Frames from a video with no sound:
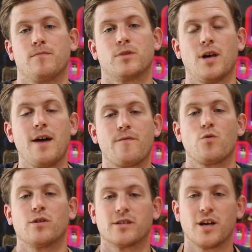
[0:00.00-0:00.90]
So
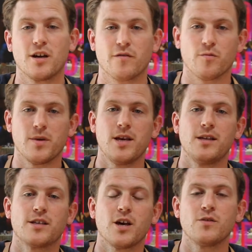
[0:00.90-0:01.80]
everyone's heard of a
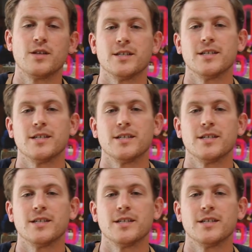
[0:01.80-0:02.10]
mojito,